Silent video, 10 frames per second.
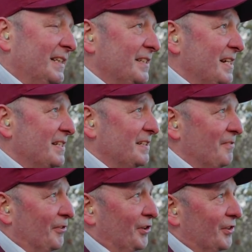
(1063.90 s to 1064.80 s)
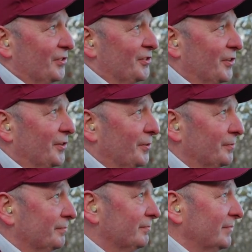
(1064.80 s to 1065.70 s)
You need a different gun to
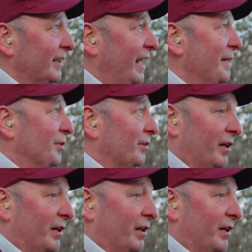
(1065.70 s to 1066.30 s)
a game gun,